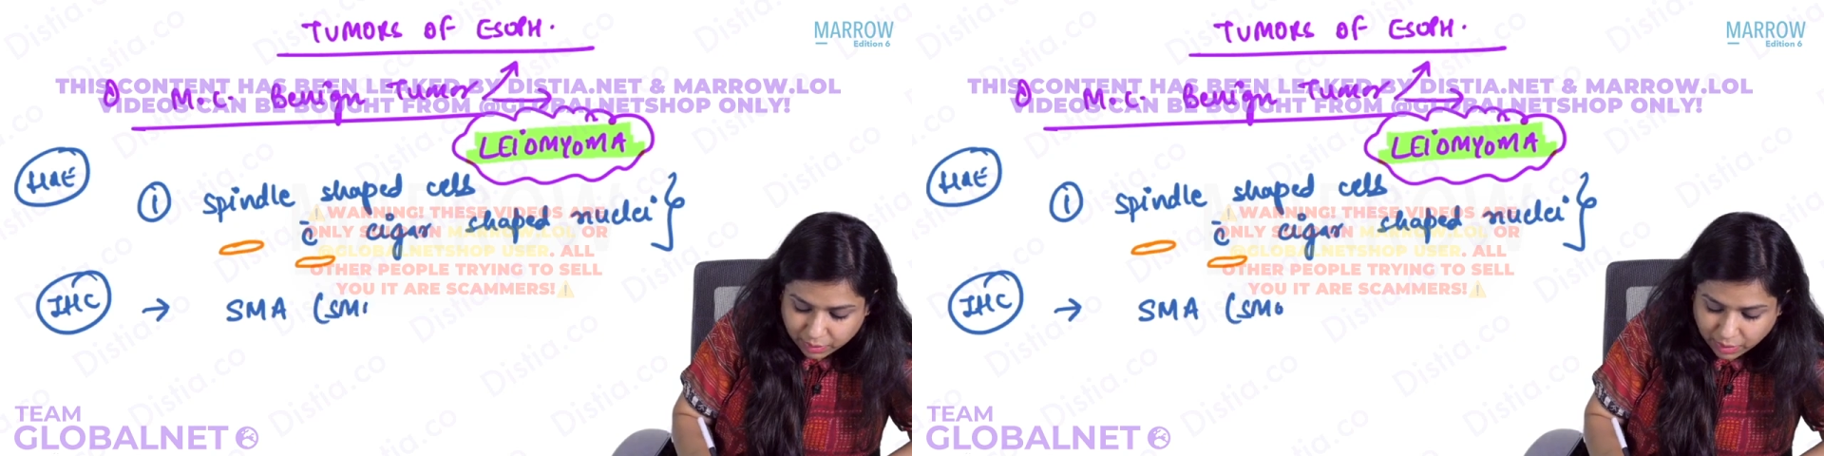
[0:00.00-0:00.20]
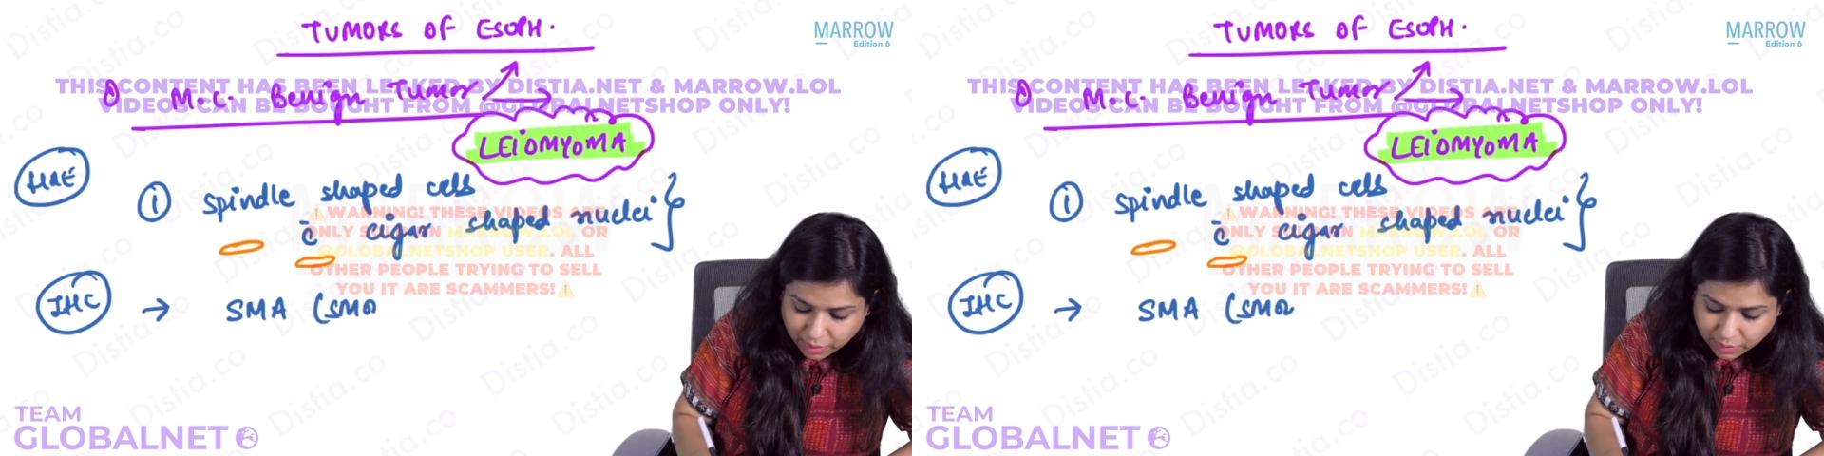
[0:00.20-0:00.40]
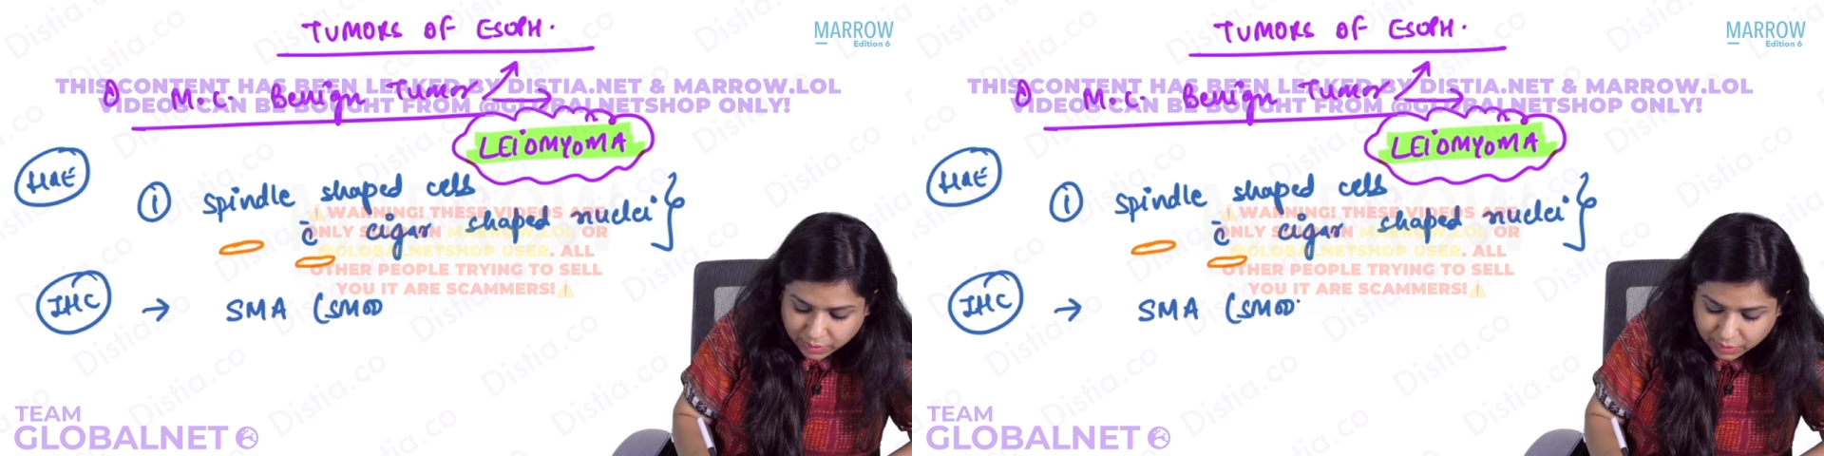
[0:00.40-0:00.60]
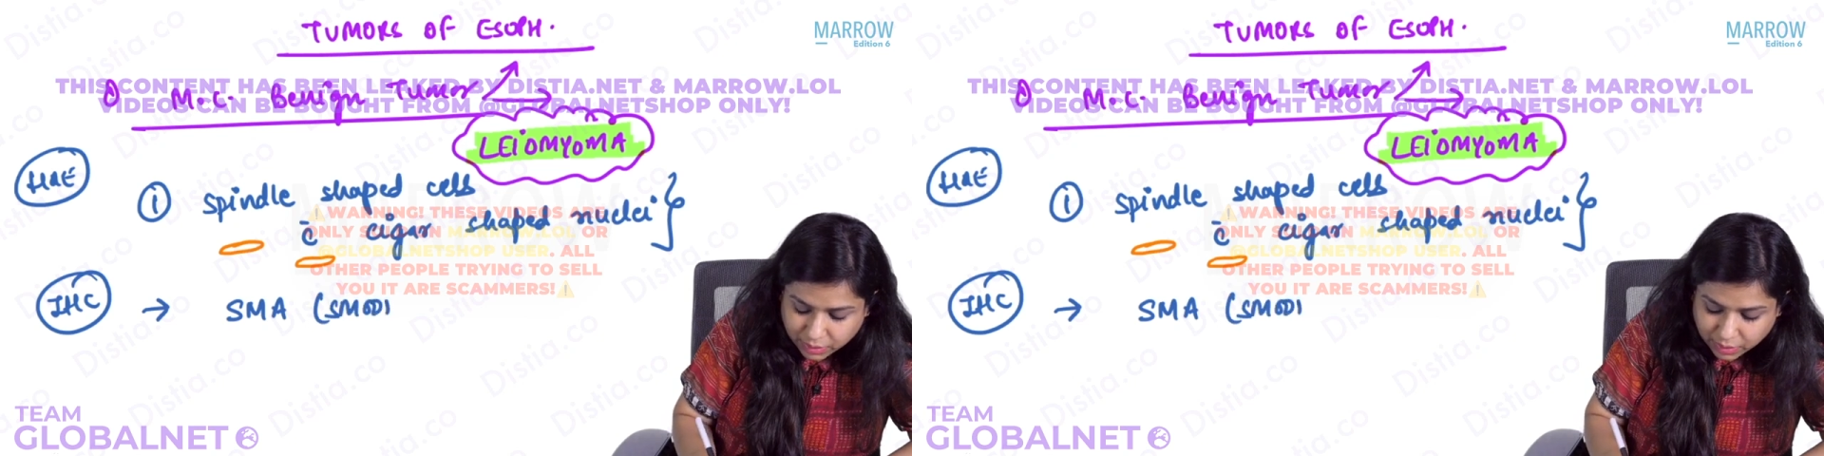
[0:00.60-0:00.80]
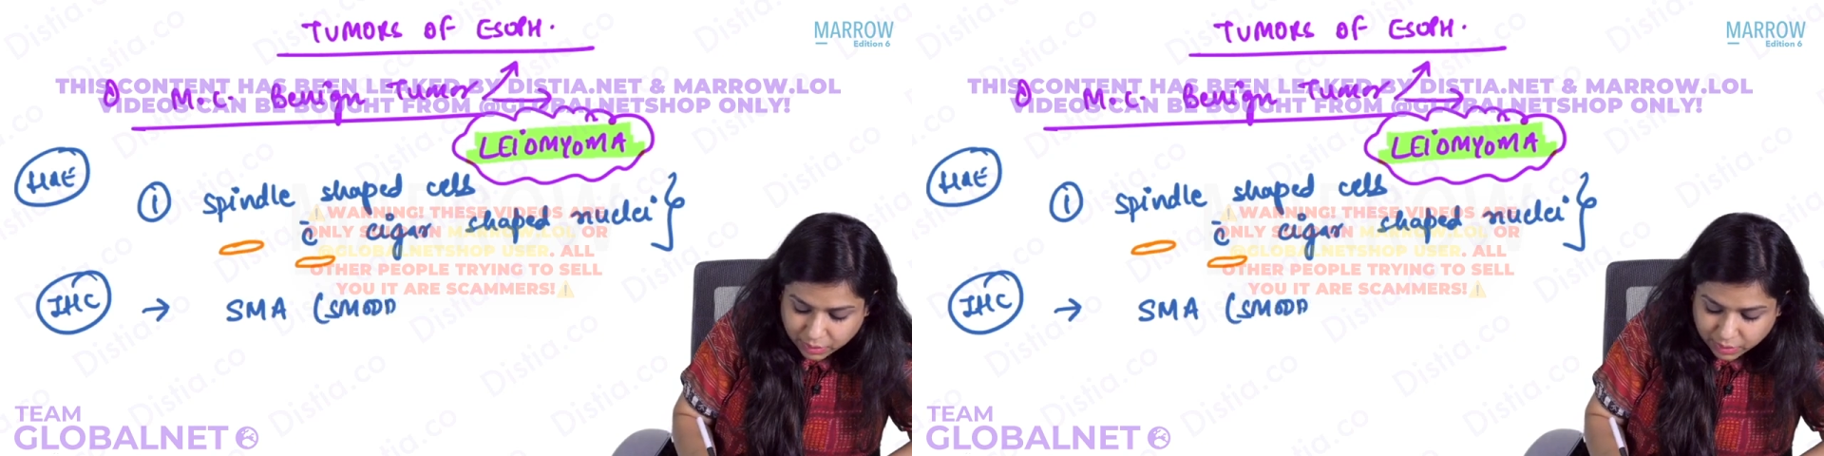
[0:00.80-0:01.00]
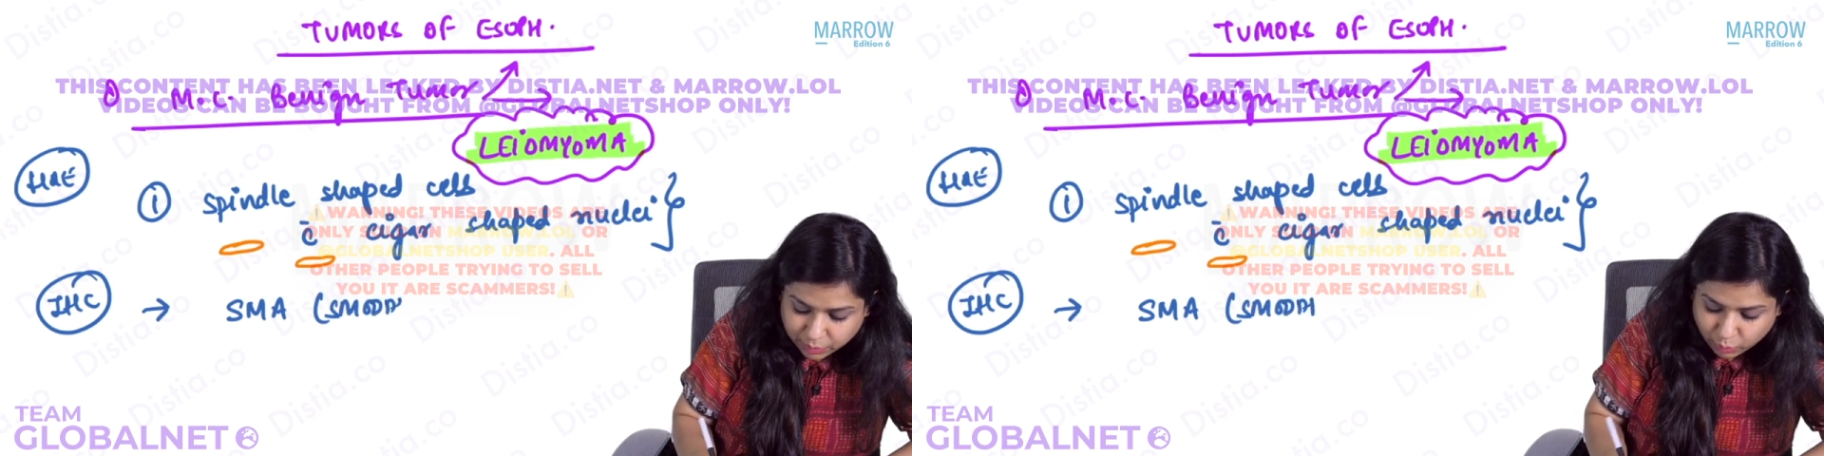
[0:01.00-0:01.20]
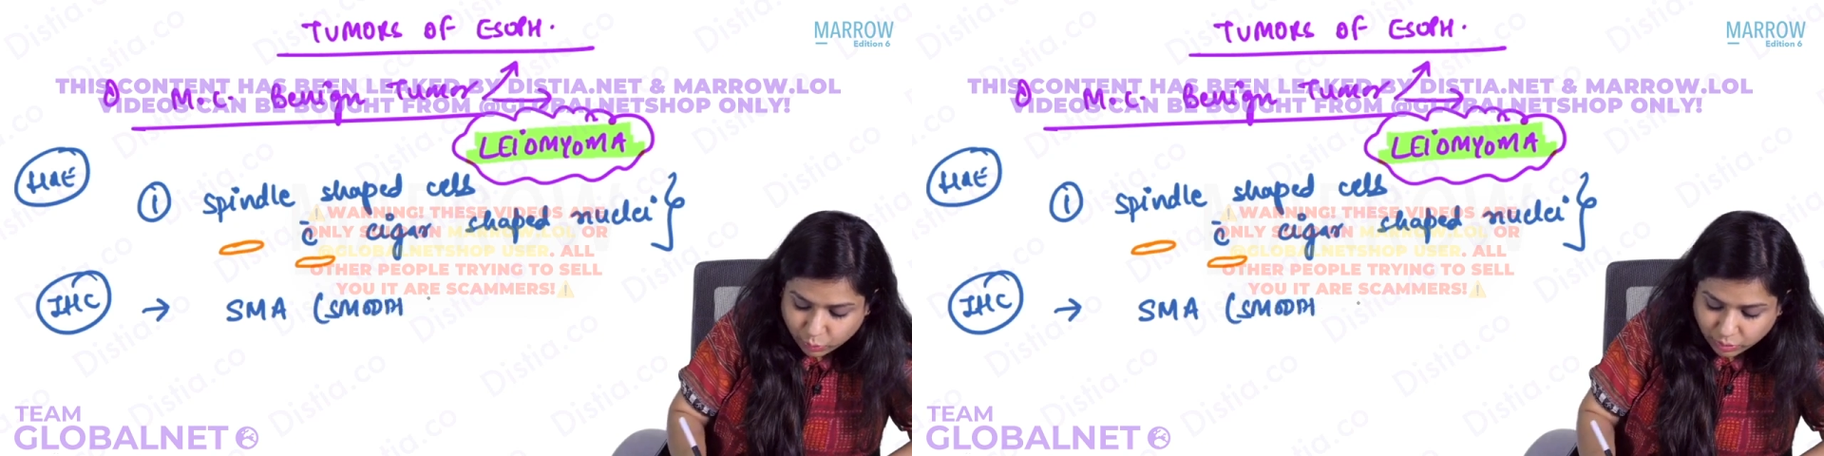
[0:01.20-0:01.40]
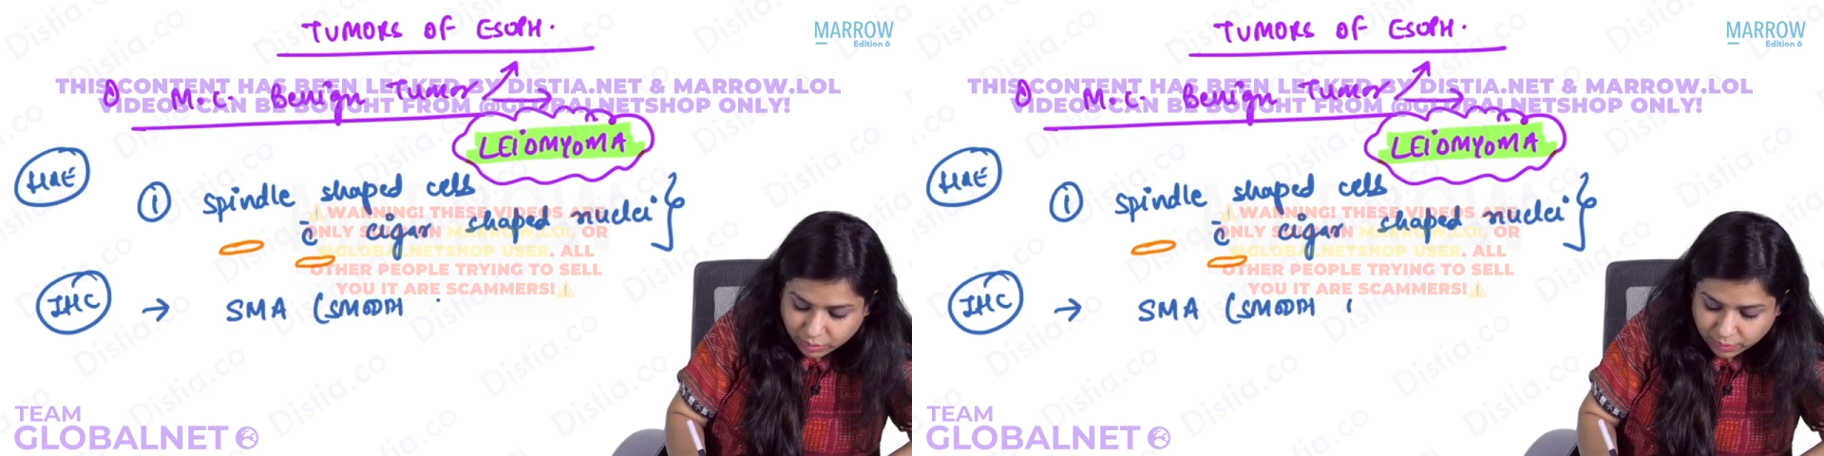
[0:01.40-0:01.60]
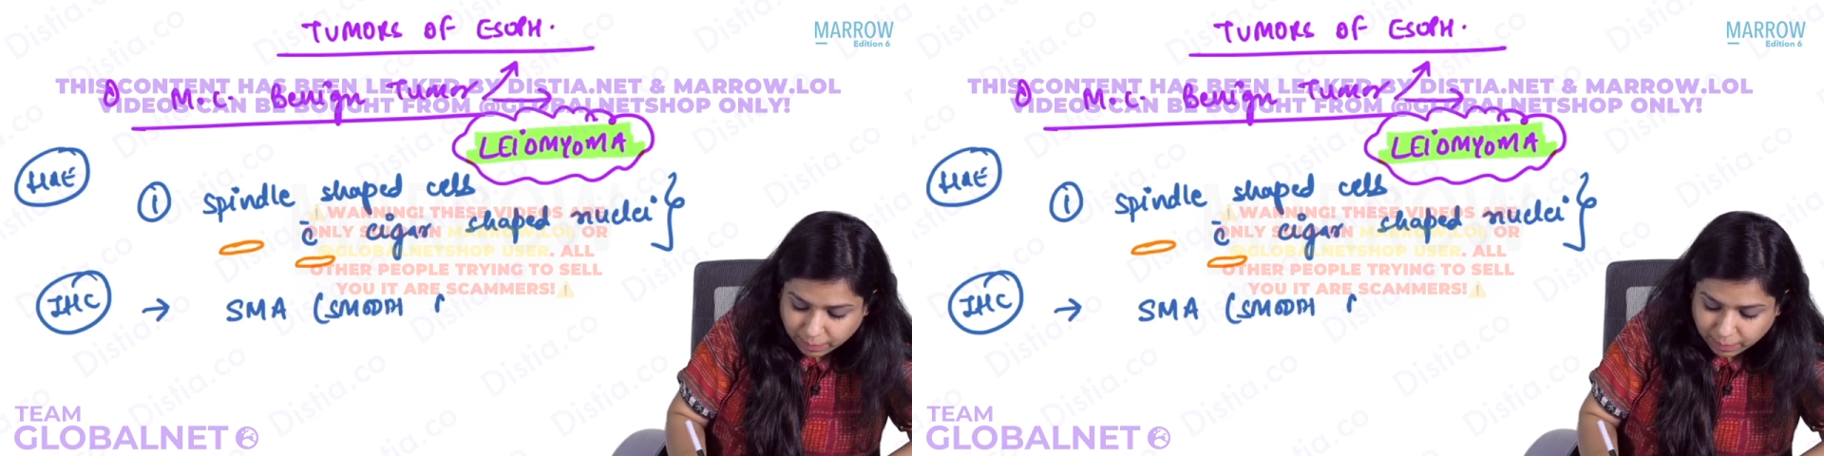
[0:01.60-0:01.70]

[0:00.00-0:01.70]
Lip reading: That is smooth